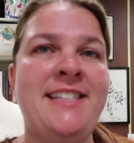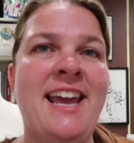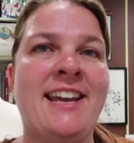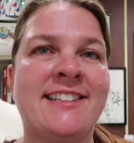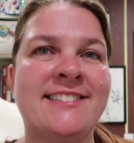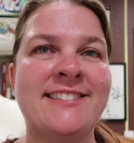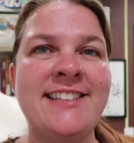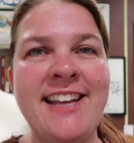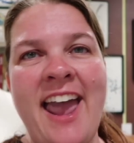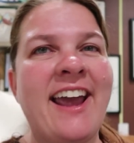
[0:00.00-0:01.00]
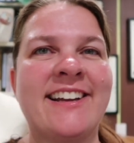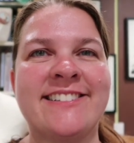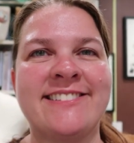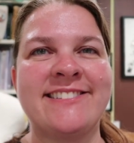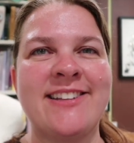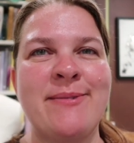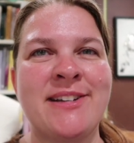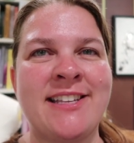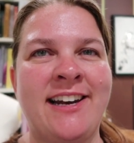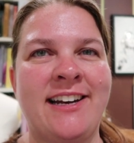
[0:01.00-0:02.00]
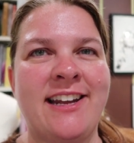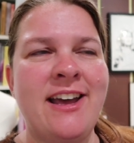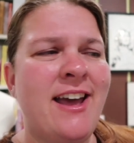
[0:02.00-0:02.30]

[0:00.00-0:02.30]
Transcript: yay, yay. I'm excited.